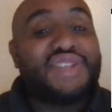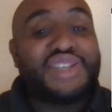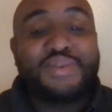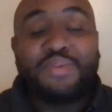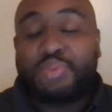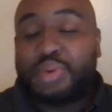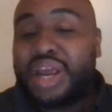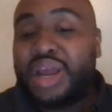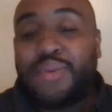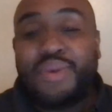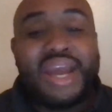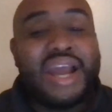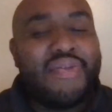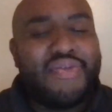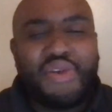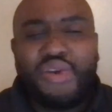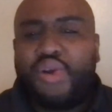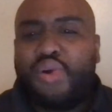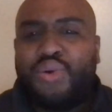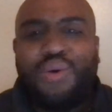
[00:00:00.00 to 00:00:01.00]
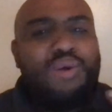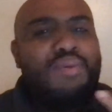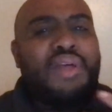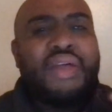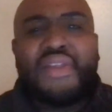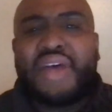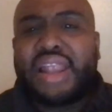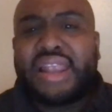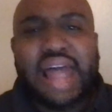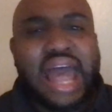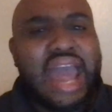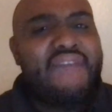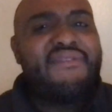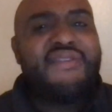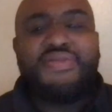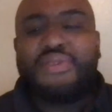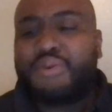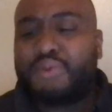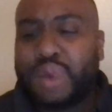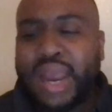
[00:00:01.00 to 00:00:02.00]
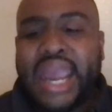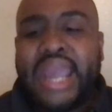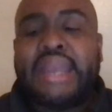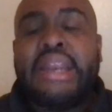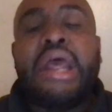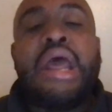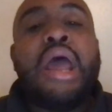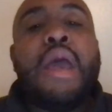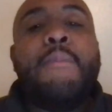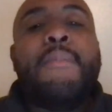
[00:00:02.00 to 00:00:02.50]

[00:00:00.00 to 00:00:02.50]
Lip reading: Spring, we get the growth and the life and the rain.